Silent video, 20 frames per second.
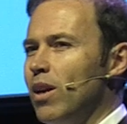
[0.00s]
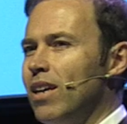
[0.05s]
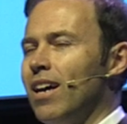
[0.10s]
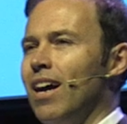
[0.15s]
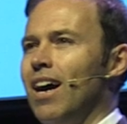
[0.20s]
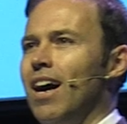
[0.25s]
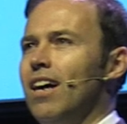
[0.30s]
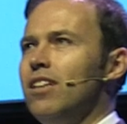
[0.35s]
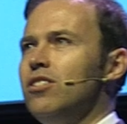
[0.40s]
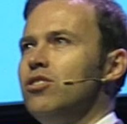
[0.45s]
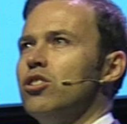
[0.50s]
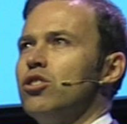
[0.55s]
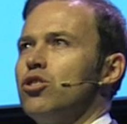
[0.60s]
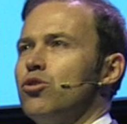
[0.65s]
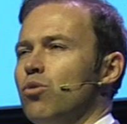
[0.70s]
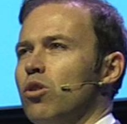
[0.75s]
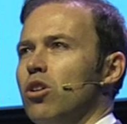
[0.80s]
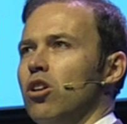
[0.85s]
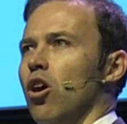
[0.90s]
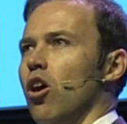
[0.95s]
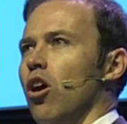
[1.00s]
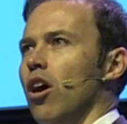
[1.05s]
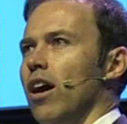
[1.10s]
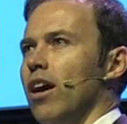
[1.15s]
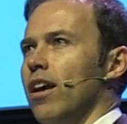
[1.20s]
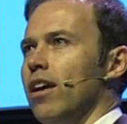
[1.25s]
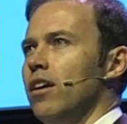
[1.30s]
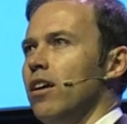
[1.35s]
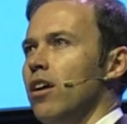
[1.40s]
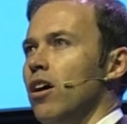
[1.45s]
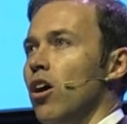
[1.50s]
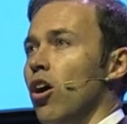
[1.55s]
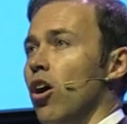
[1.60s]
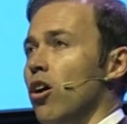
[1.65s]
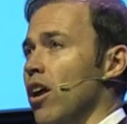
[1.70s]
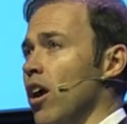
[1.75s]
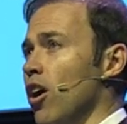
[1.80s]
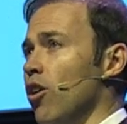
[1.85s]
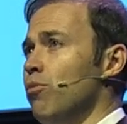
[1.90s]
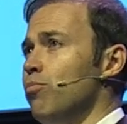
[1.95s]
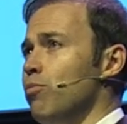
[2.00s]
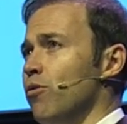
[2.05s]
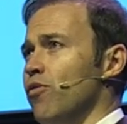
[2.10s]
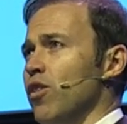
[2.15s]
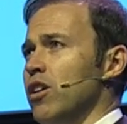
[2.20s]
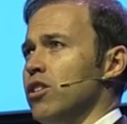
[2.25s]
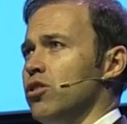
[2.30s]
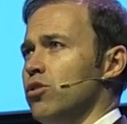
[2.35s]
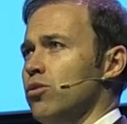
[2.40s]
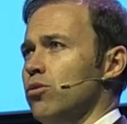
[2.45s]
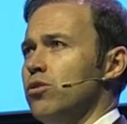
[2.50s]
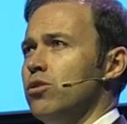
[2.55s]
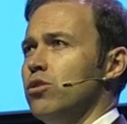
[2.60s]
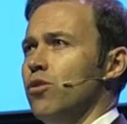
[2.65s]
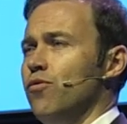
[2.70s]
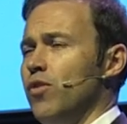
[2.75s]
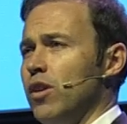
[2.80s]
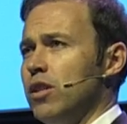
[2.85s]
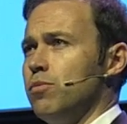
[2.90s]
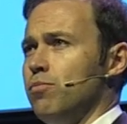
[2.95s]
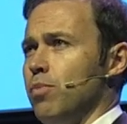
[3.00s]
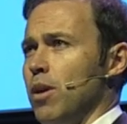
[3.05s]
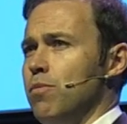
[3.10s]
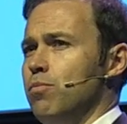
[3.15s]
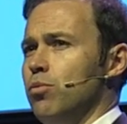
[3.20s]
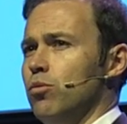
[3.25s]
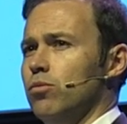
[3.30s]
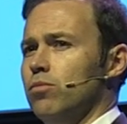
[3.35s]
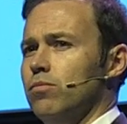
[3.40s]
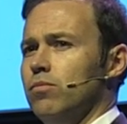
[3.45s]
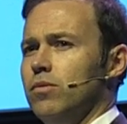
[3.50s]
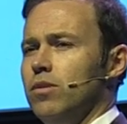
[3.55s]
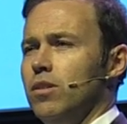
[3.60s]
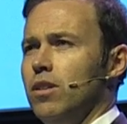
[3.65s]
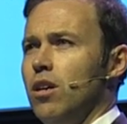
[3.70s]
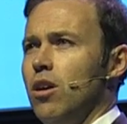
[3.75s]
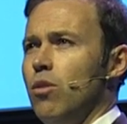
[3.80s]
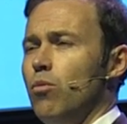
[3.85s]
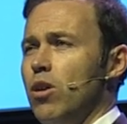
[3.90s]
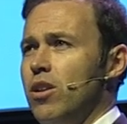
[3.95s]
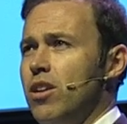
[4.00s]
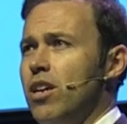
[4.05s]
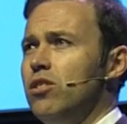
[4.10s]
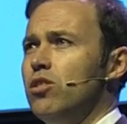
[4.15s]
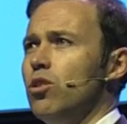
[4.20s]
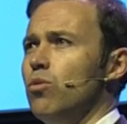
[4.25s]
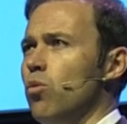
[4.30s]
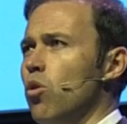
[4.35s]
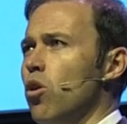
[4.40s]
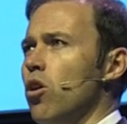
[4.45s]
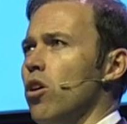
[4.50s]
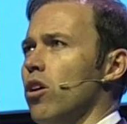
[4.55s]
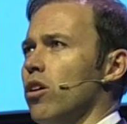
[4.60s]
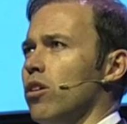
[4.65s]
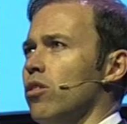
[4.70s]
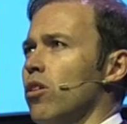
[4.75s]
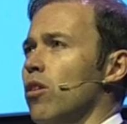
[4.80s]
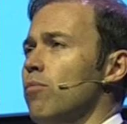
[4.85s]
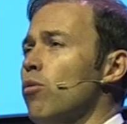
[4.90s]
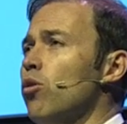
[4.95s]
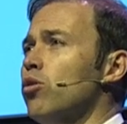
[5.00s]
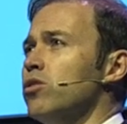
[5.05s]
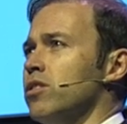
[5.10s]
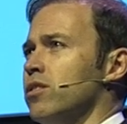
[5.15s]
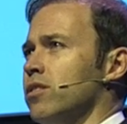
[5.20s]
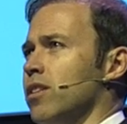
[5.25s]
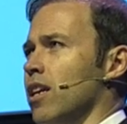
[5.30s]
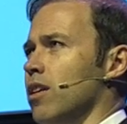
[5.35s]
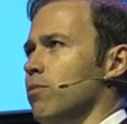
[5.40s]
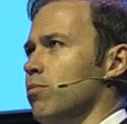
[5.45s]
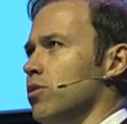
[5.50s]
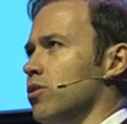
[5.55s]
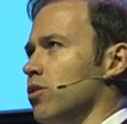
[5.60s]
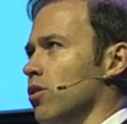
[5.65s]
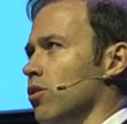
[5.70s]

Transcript: we can't just rely on health professionals to fix people. We need to work on more sustainable